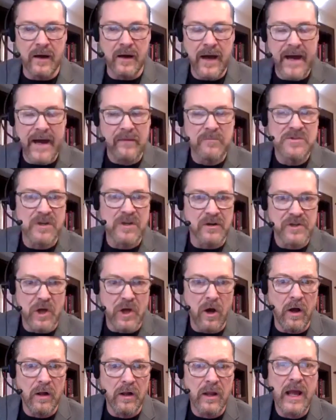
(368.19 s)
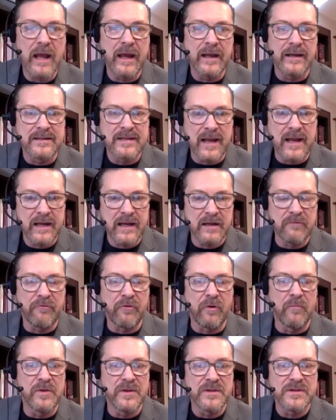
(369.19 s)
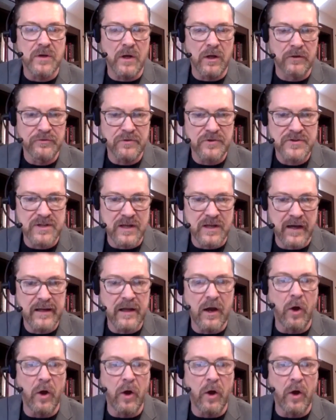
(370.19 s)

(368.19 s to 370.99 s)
Adam Zertal had taken from this altar site